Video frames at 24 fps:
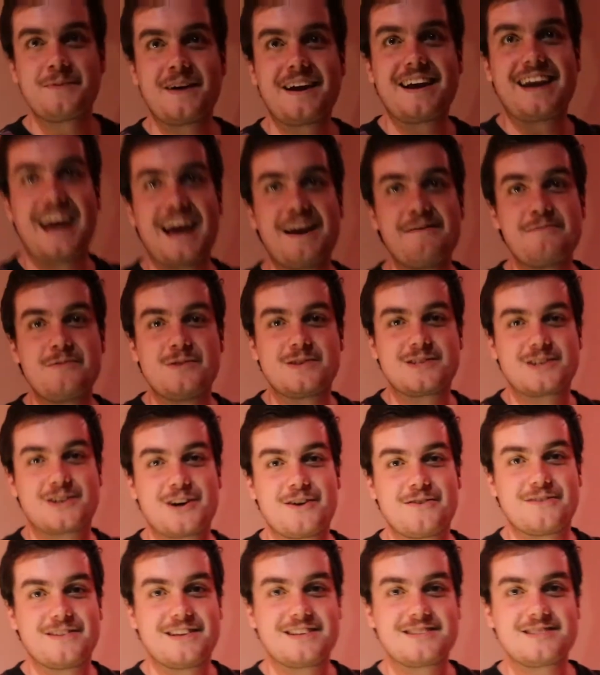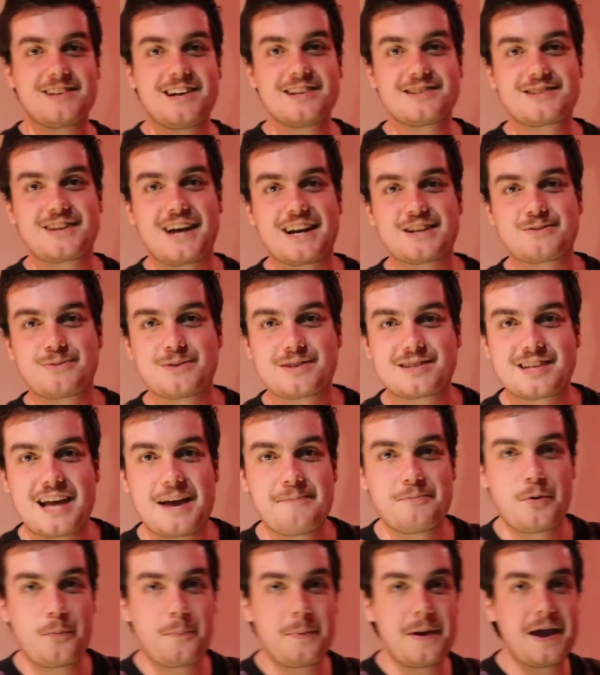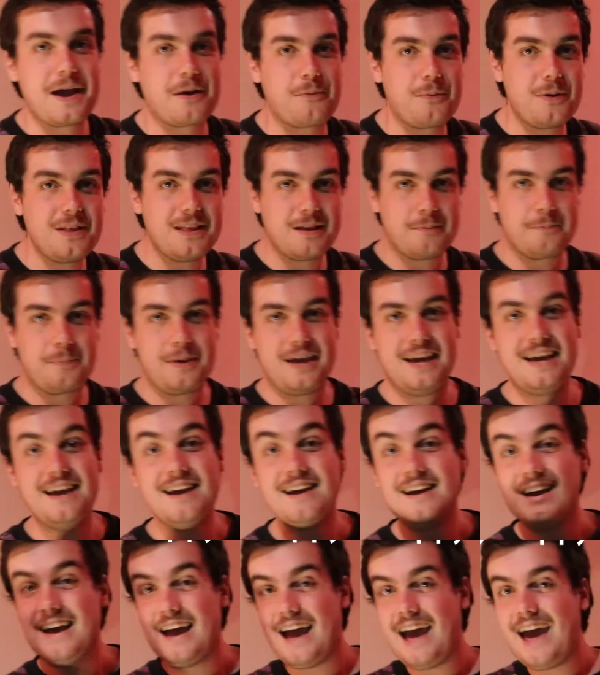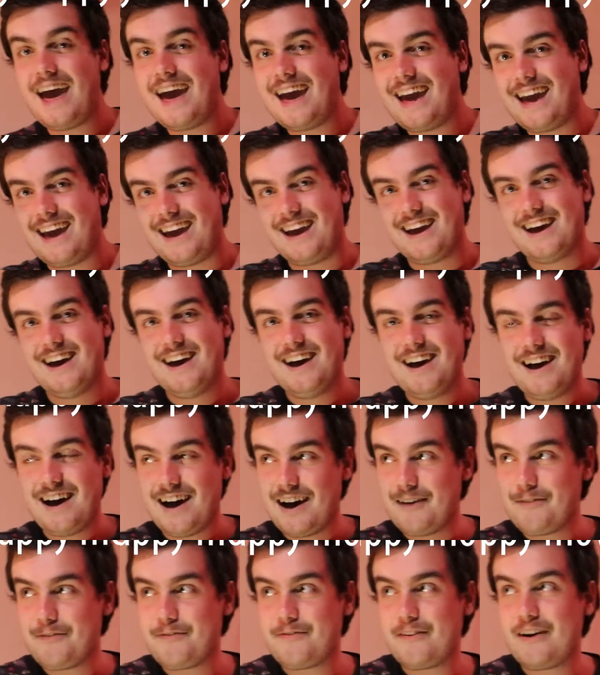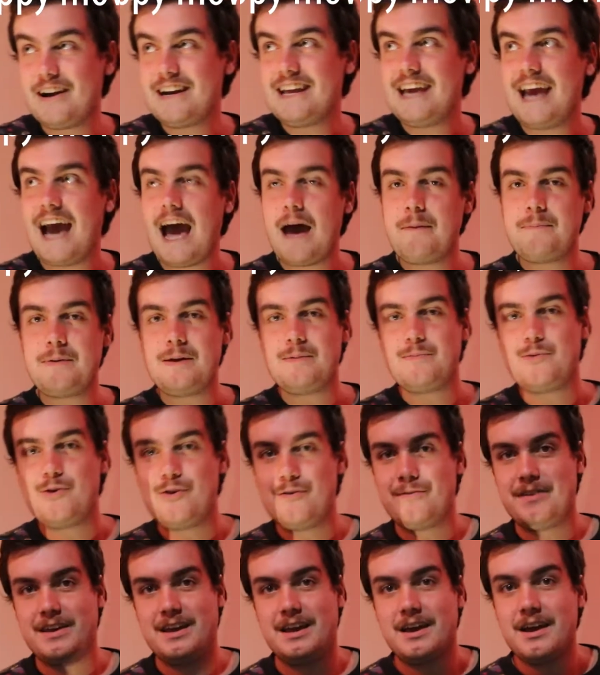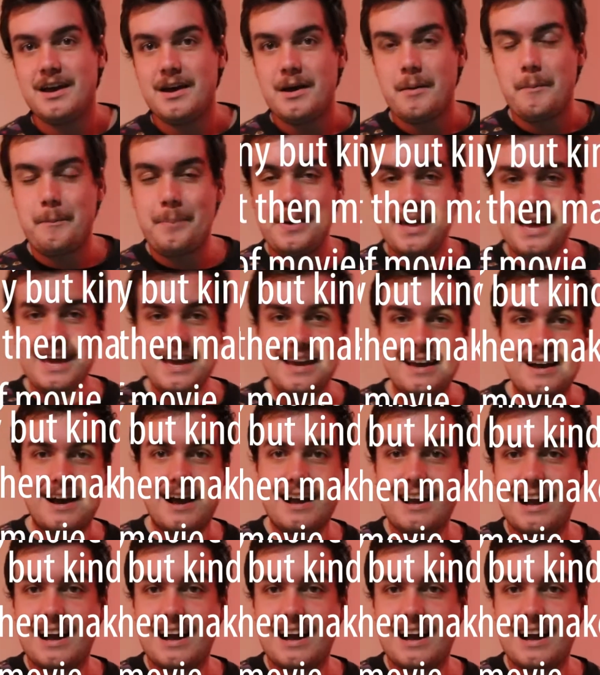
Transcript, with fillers: to my game music over this. Let's guess what Sam will pick. Will it be a, a funny, happy movie. B, a